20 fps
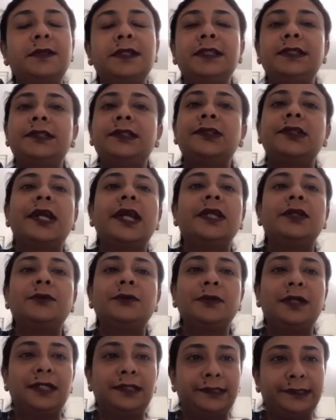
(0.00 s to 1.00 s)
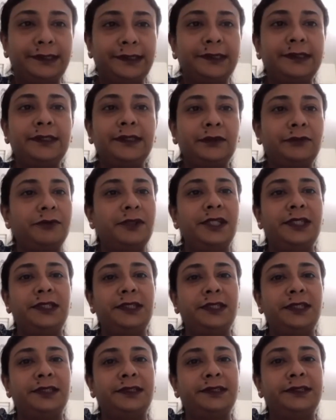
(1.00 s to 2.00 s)
please try to answer the
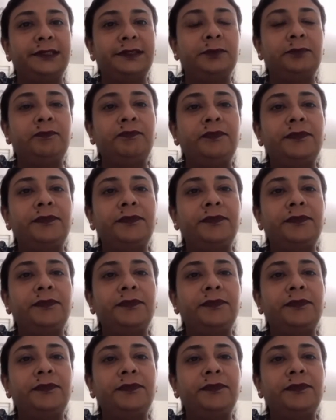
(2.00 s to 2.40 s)
questions.